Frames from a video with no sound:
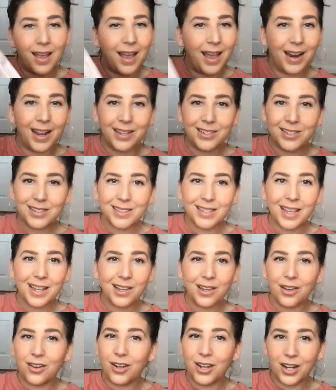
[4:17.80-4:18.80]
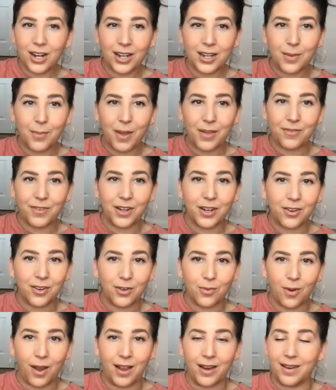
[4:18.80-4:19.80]
And I just like hook it onto my finger
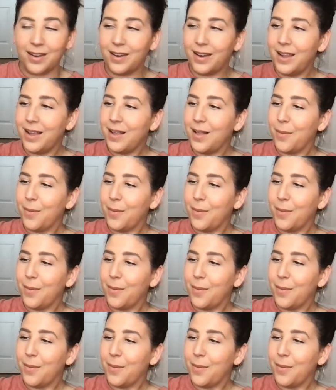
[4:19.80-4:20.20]
and run.